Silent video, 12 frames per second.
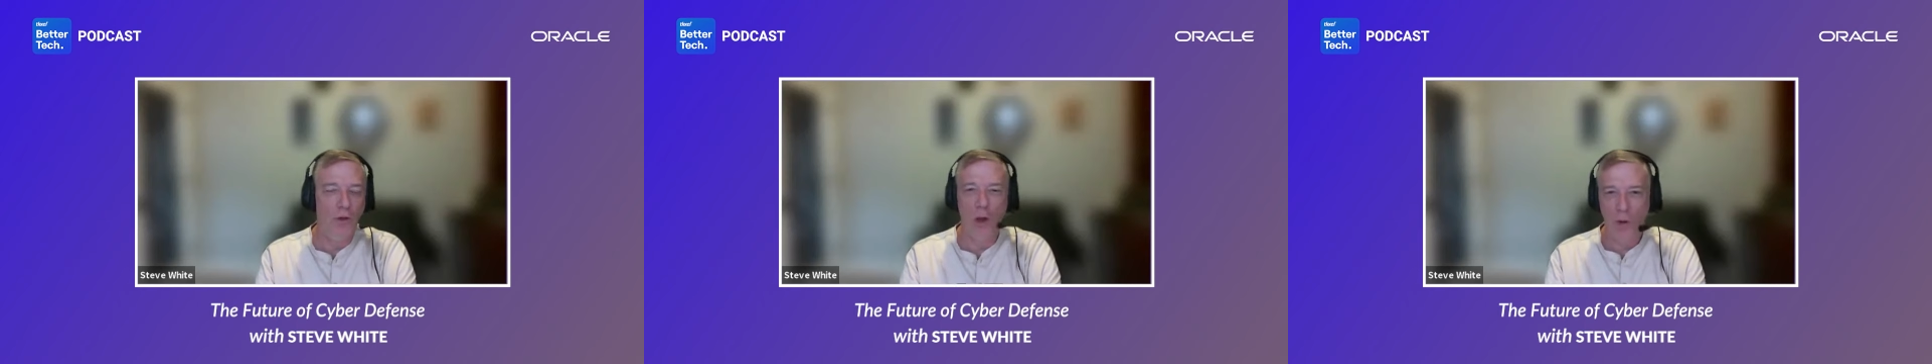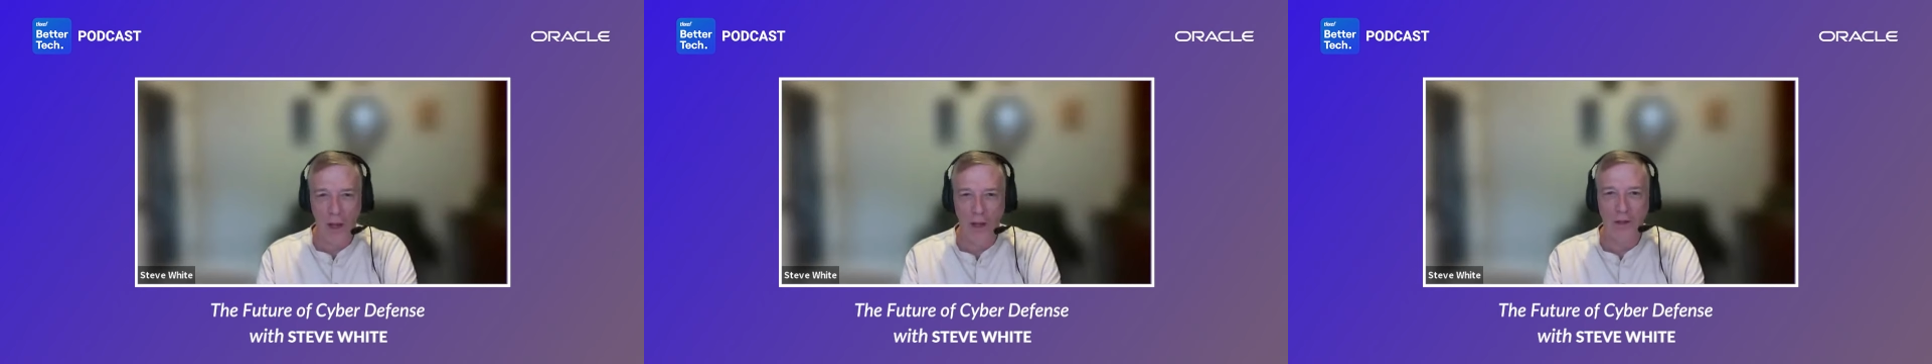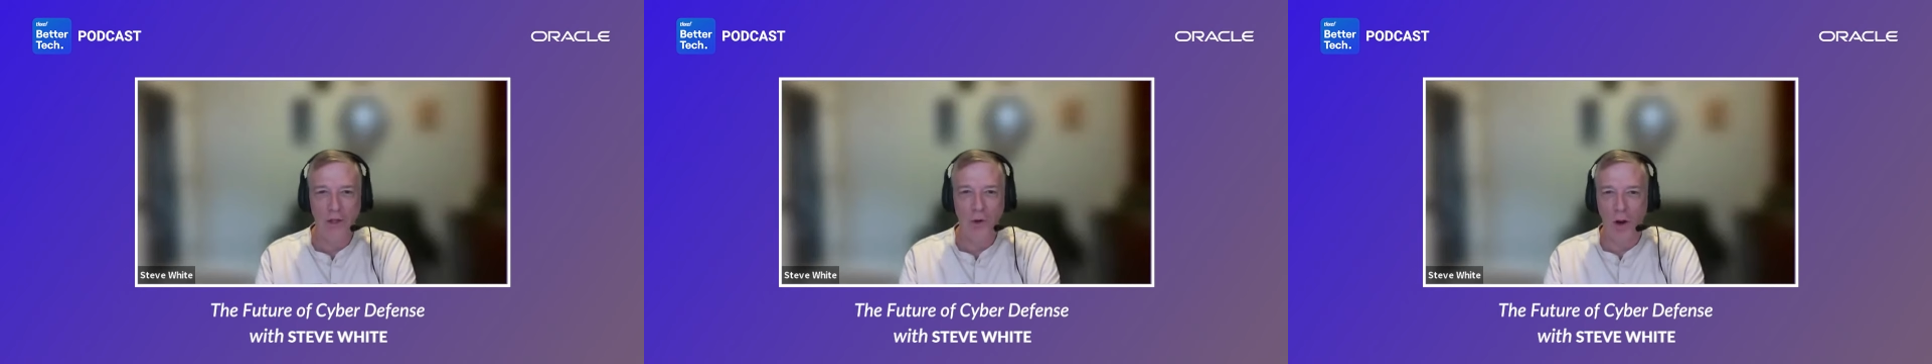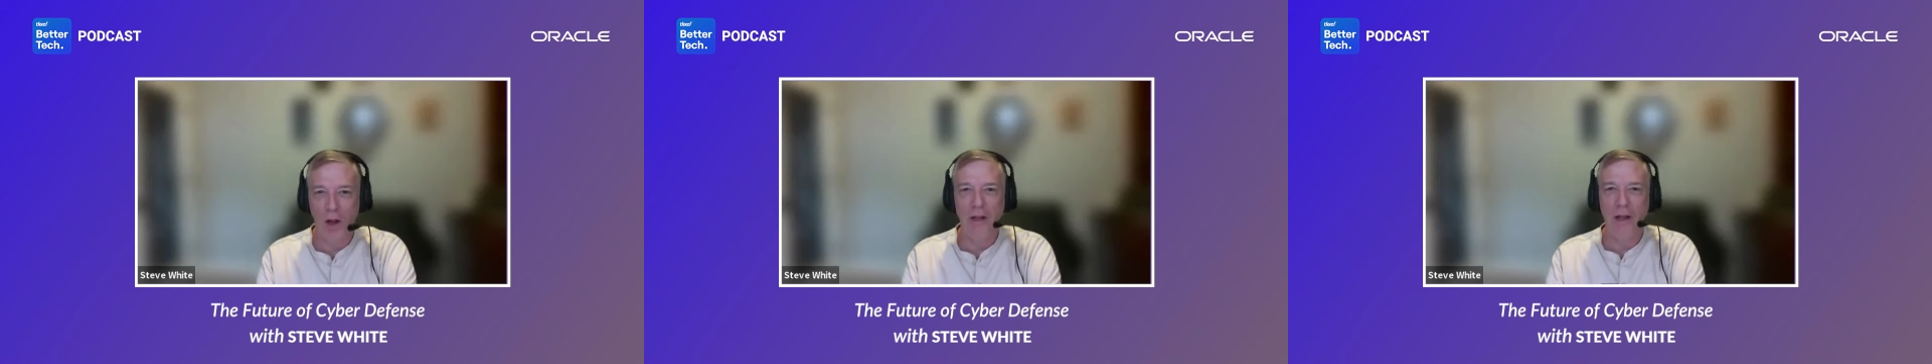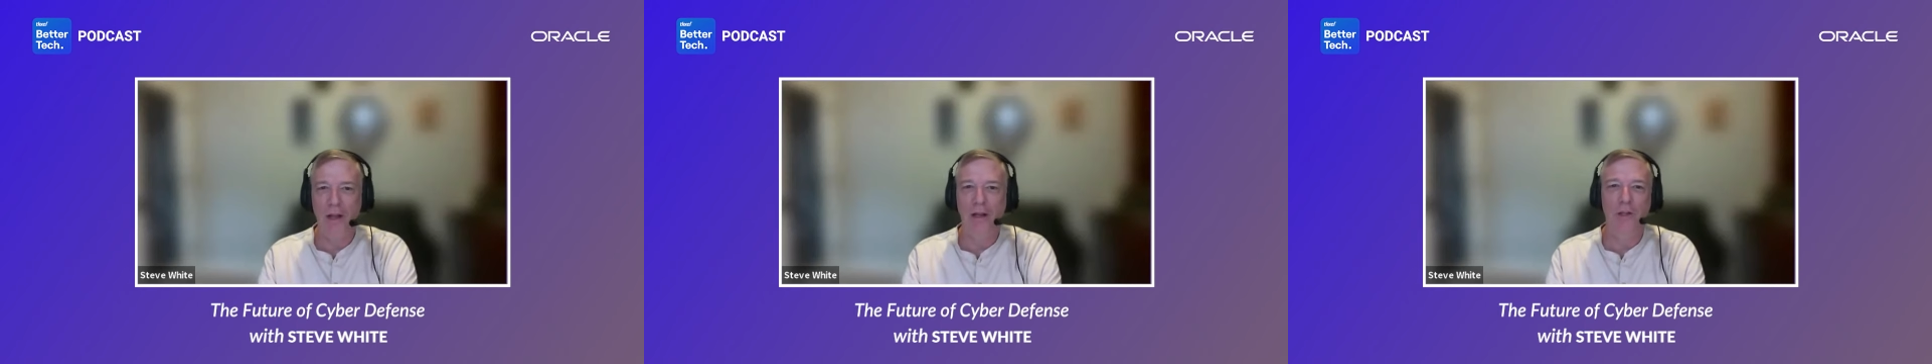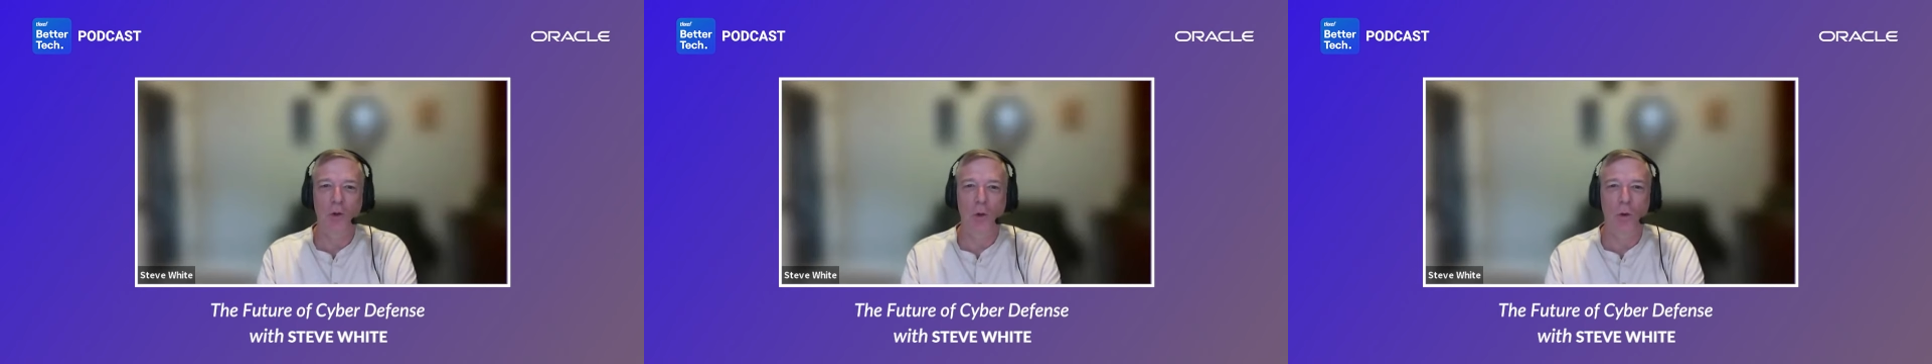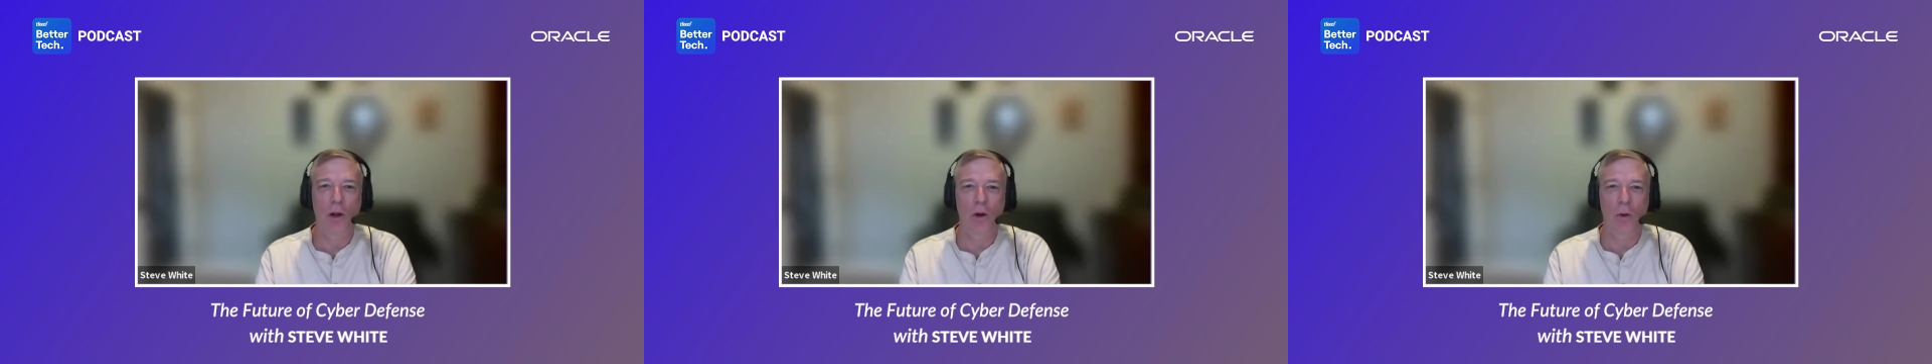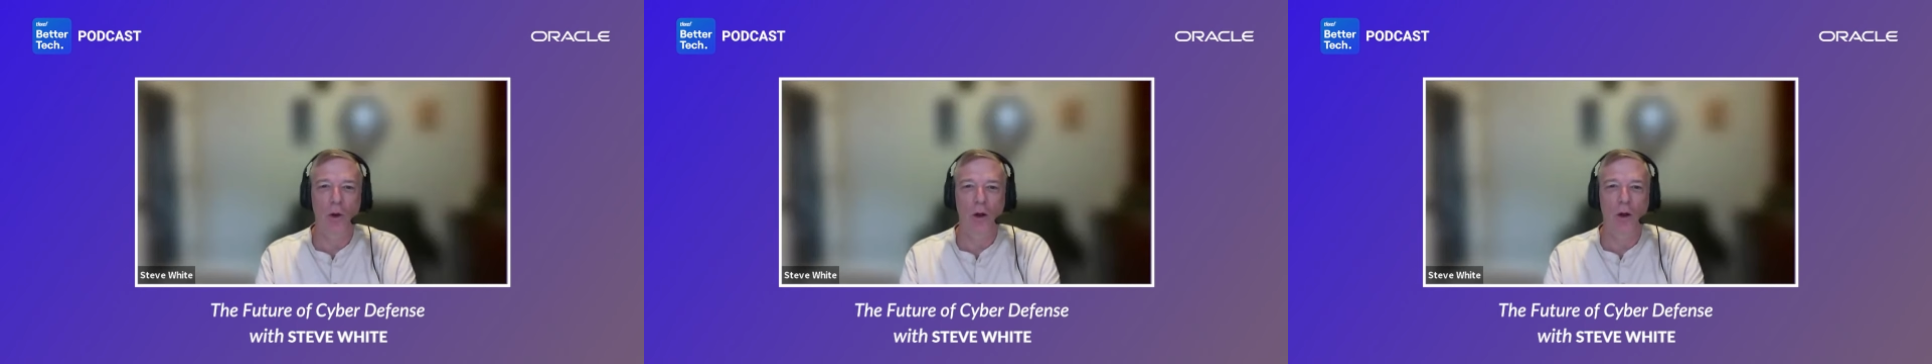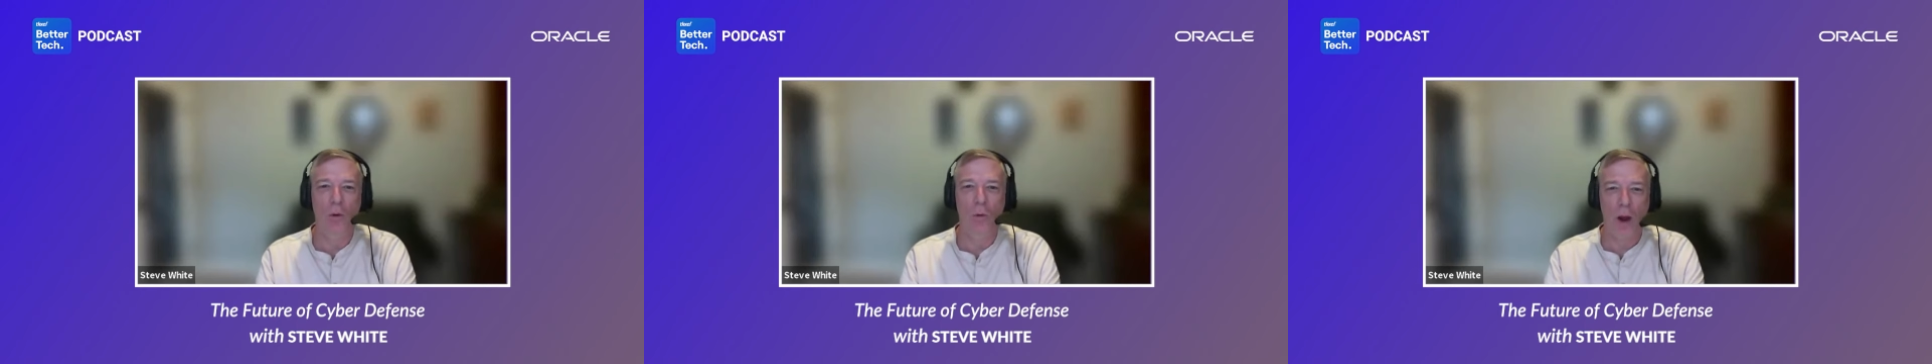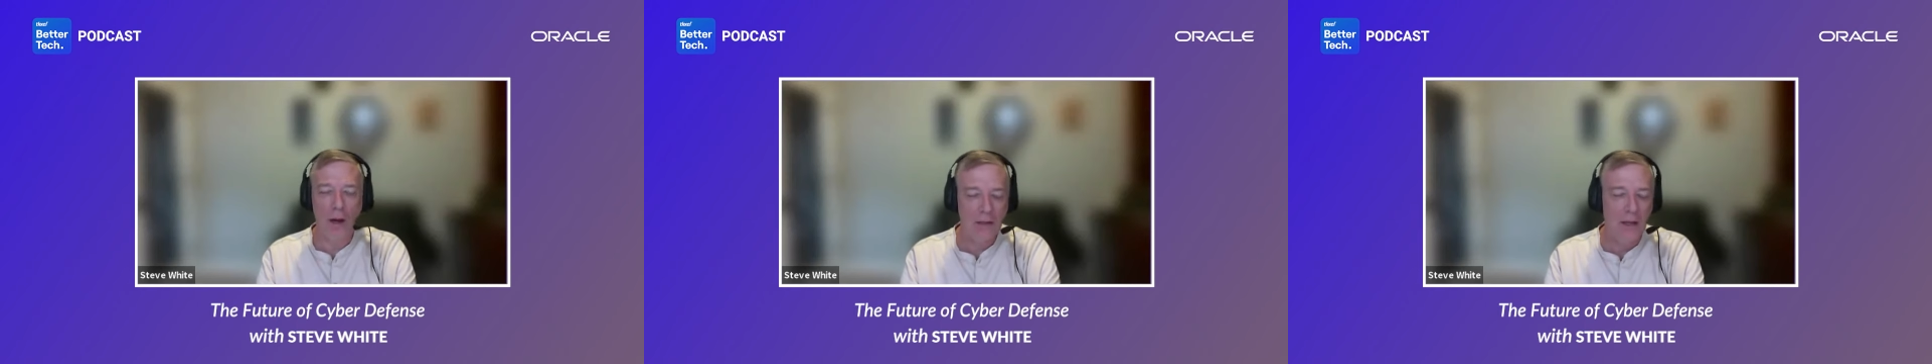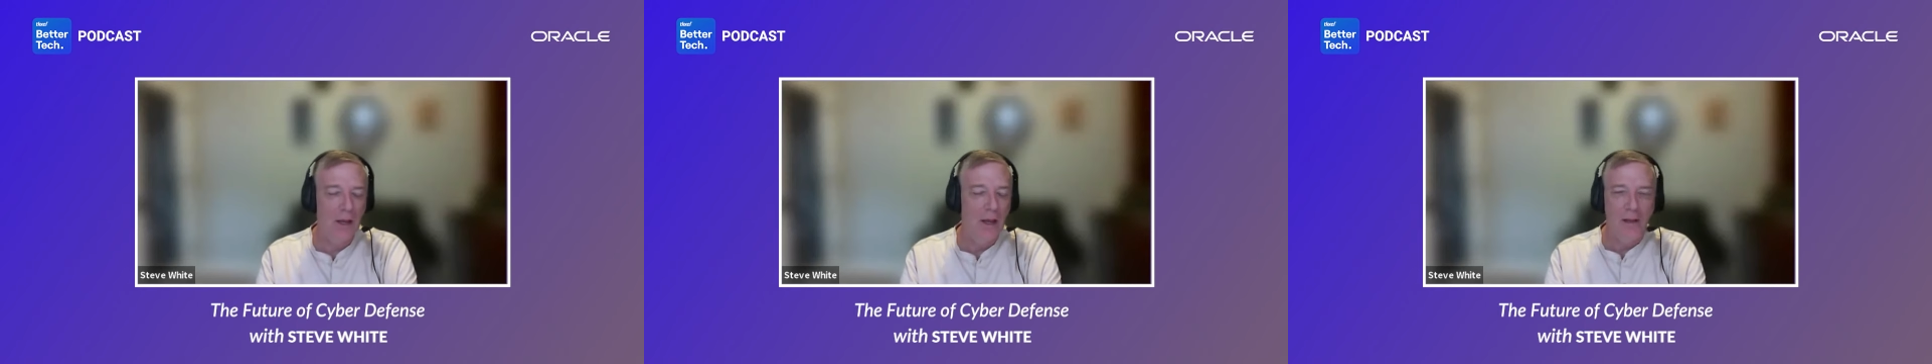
don't get your identity story correct,